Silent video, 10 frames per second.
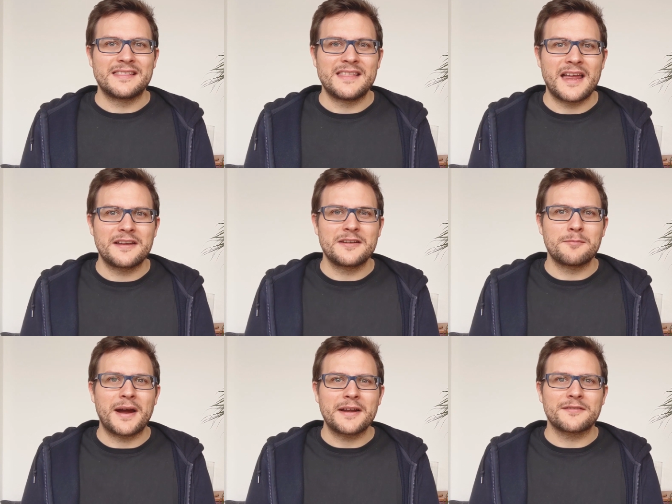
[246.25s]
then you
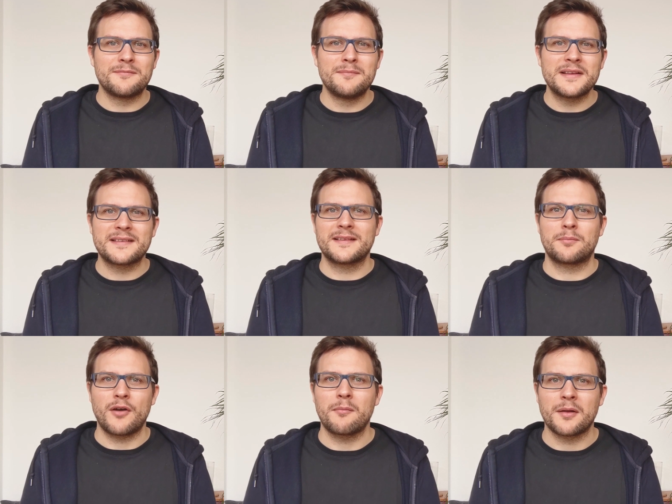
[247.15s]
might have missed the
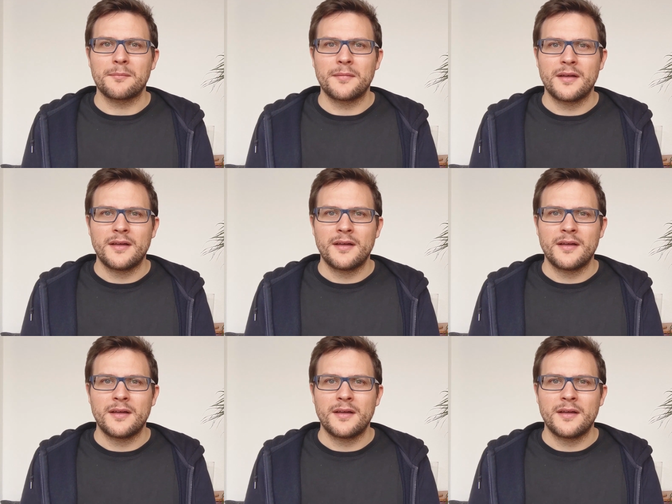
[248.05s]
problem.